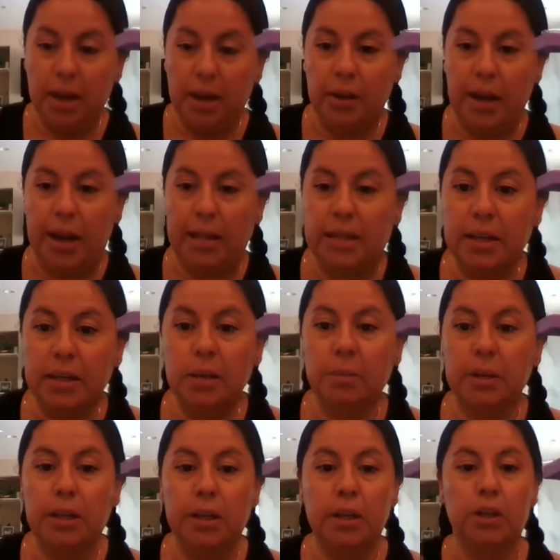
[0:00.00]
It's going to
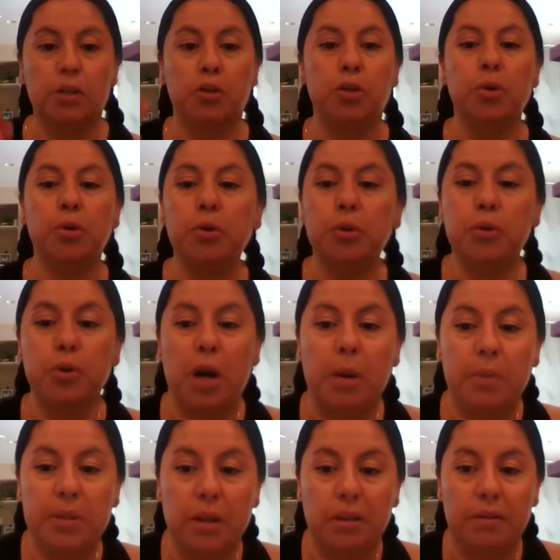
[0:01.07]
be 2
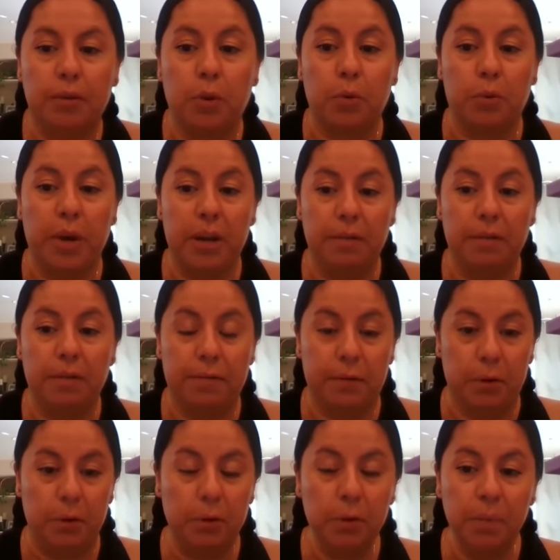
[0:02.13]
drops of
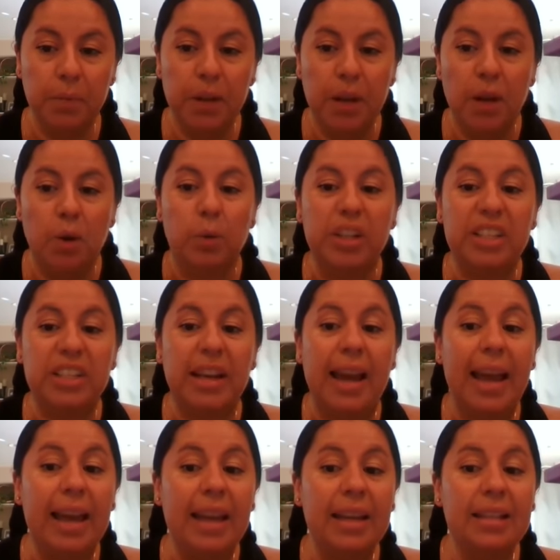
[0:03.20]
grapefruit, which
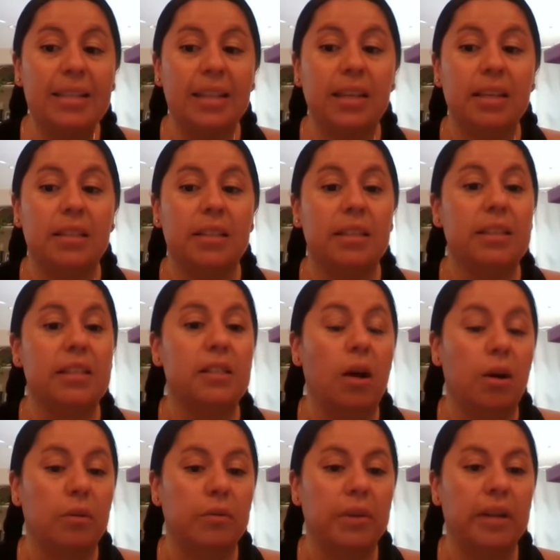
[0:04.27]
aids in
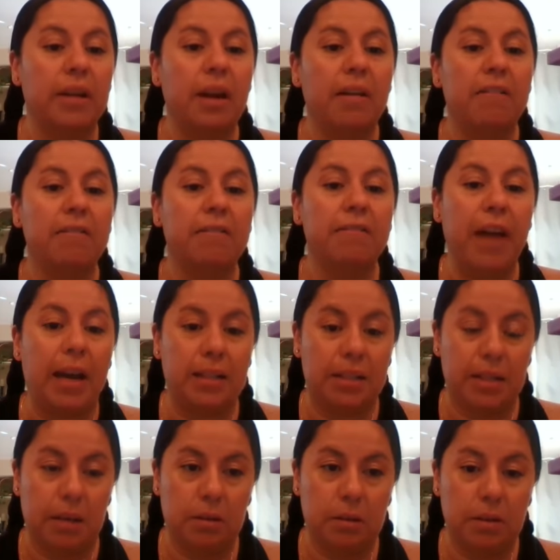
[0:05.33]
dissolving fat
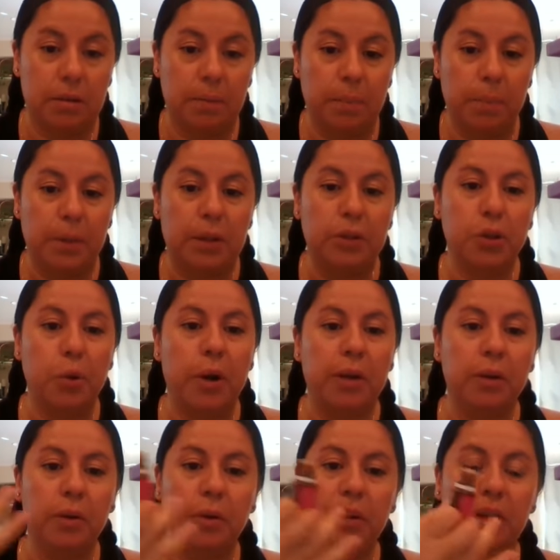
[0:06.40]
cells. So I
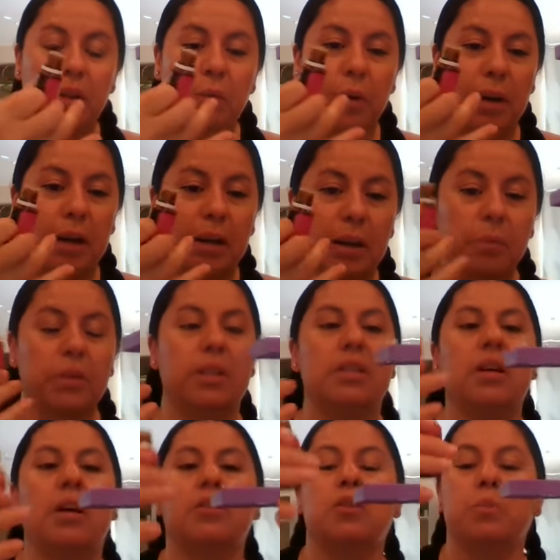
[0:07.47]
know on the other one I didn't really
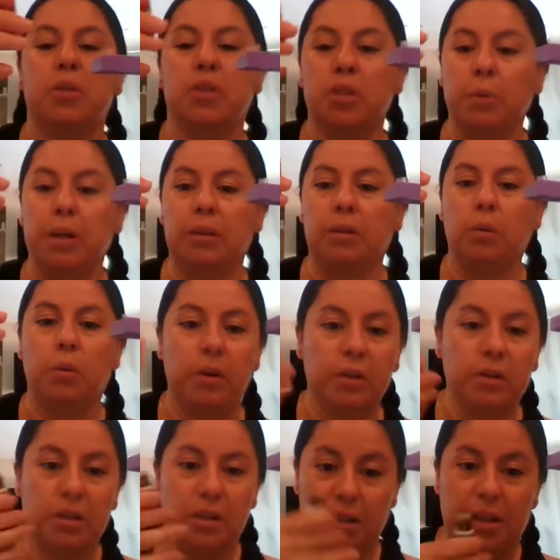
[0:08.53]
talk too much about the oils
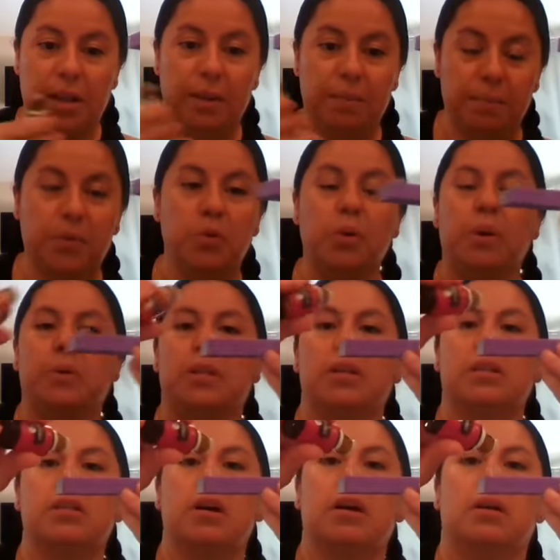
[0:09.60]
because I knew I was going to
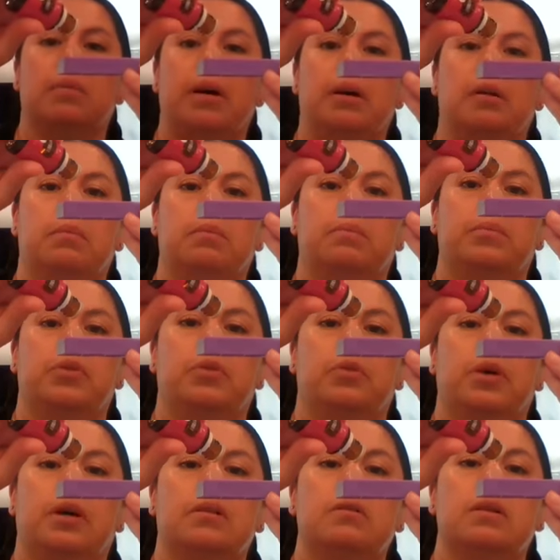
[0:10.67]
talk about them
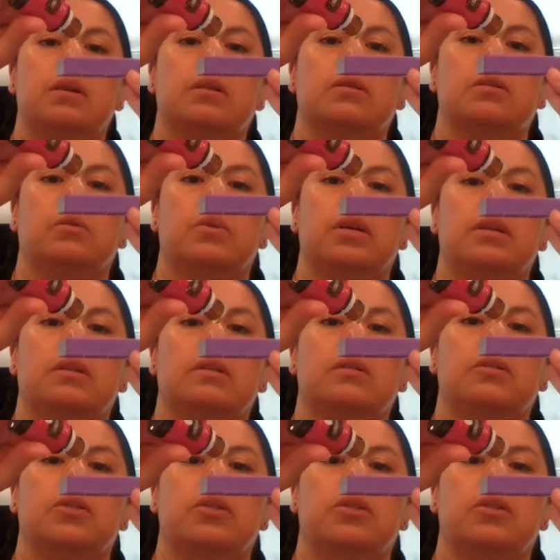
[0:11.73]
throughout. So 1, 2.